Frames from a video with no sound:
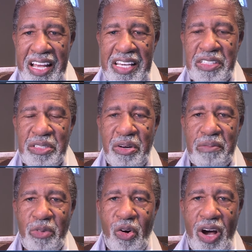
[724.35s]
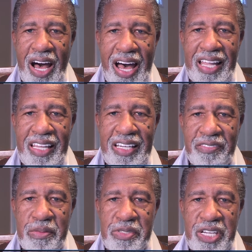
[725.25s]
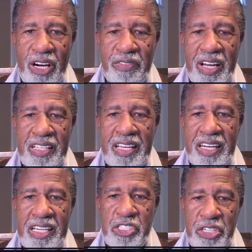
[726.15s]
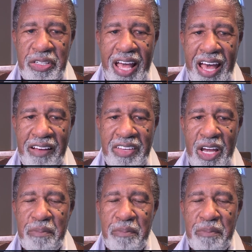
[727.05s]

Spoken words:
He thought more highly of himself than he should have.